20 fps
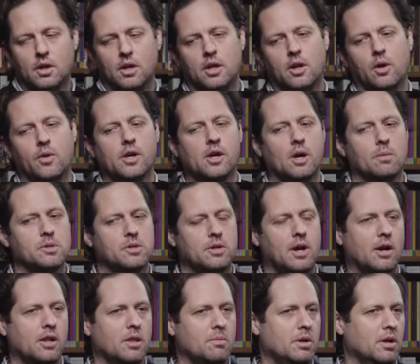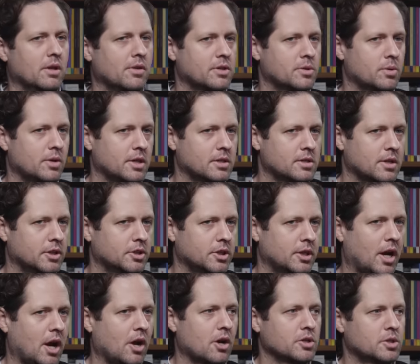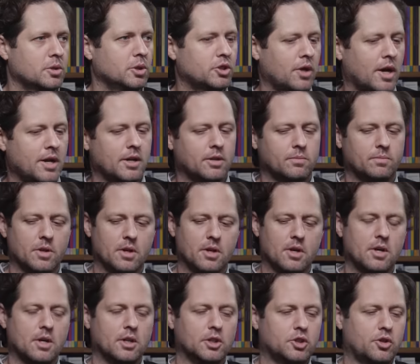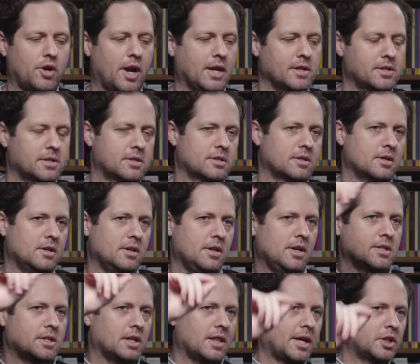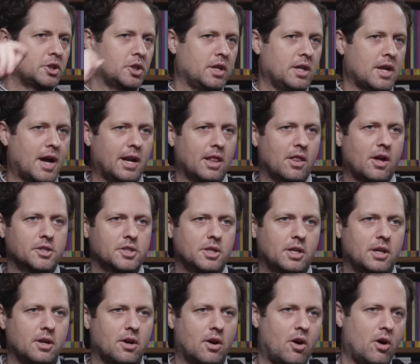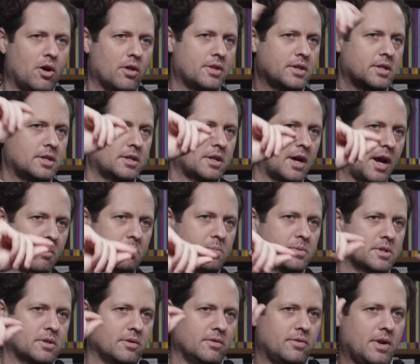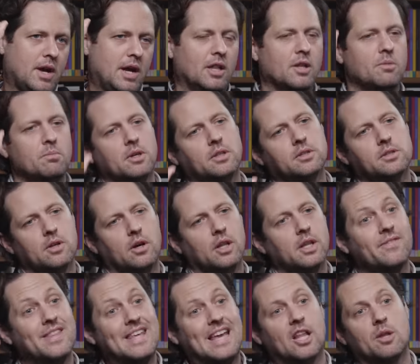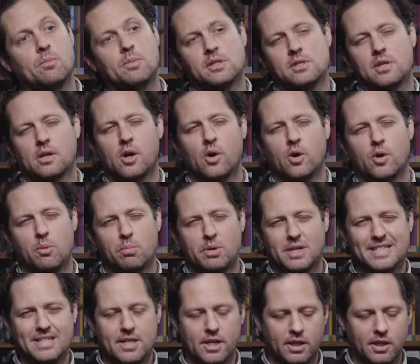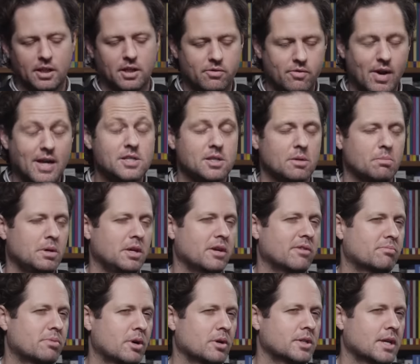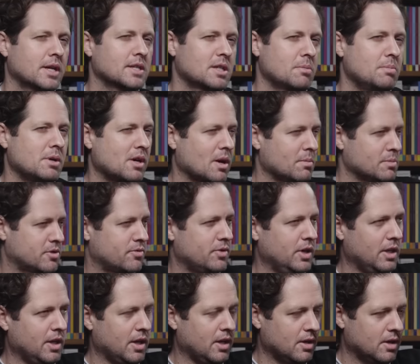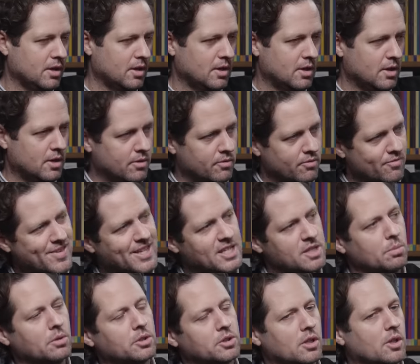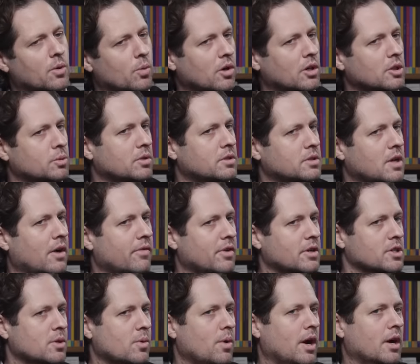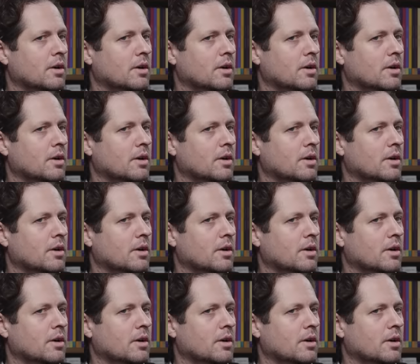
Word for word: It only comes around in the middle of the twentieth century. I also try to trace intellectually and ideologically all the types of elements, all of the elements that go into a particular recipe of protest that becomes really visible to the world with Tahrir Square.